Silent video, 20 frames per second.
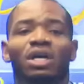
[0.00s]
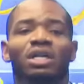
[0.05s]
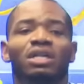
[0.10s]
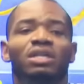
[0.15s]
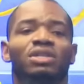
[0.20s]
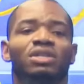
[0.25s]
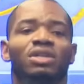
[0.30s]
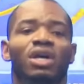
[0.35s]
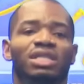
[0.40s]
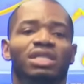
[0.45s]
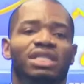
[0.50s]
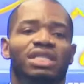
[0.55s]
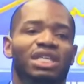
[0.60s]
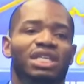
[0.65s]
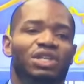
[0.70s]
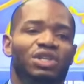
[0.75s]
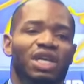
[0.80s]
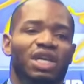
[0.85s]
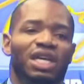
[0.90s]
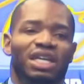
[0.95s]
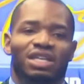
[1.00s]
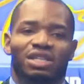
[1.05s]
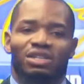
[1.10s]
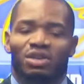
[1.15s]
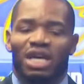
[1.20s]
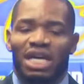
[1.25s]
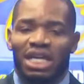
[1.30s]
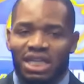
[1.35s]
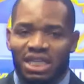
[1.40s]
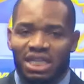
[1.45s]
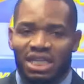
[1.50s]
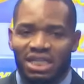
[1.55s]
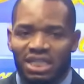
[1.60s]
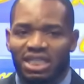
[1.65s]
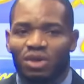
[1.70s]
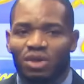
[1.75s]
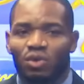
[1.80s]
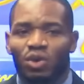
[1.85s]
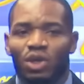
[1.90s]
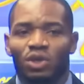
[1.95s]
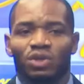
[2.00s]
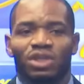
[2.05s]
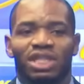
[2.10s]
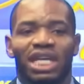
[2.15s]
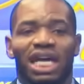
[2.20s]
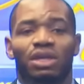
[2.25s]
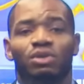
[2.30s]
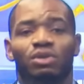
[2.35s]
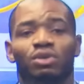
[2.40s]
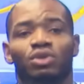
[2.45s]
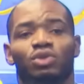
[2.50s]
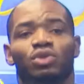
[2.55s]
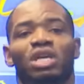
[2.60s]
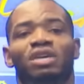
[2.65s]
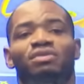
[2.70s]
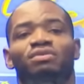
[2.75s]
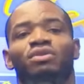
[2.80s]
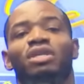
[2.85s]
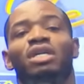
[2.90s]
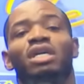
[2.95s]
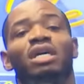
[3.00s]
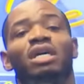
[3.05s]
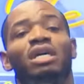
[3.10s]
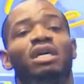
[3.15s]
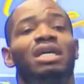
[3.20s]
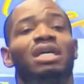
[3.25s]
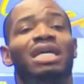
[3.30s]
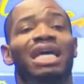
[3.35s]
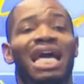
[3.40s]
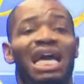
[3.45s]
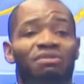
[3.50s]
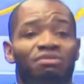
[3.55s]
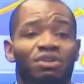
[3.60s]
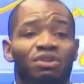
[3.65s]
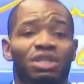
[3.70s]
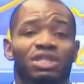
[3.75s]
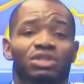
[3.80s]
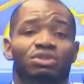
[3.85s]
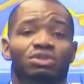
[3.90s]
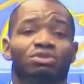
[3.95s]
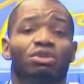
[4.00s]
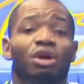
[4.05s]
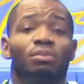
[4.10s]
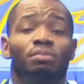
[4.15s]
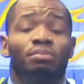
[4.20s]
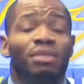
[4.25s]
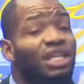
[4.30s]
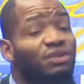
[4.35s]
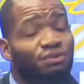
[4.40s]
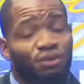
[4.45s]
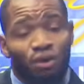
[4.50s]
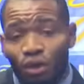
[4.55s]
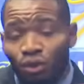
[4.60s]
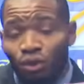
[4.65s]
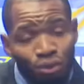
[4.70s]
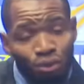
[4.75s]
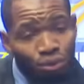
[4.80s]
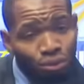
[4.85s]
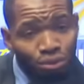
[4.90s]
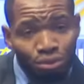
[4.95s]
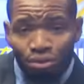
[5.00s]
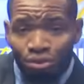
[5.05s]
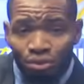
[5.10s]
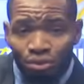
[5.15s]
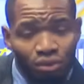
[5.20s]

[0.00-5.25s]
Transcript: are not, don't think uh, you are a Christian. When you die, you go to heaven. Heaven is not meant for you,